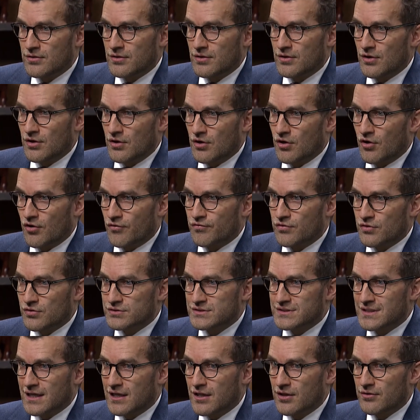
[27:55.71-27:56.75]
uh, of
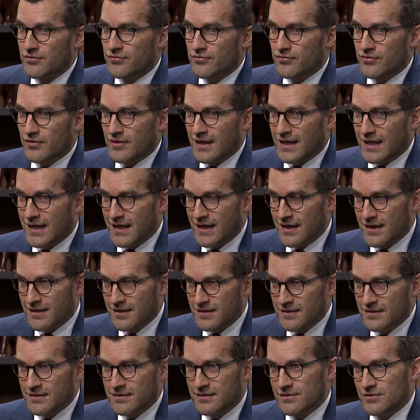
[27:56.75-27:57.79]
yourself
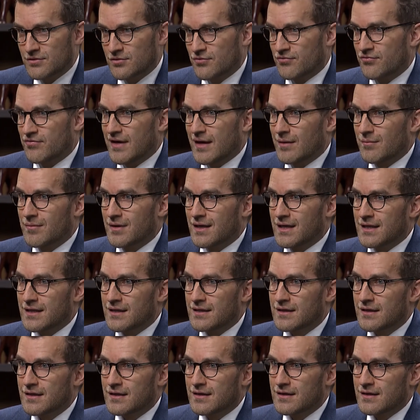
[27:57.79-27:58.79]
and your family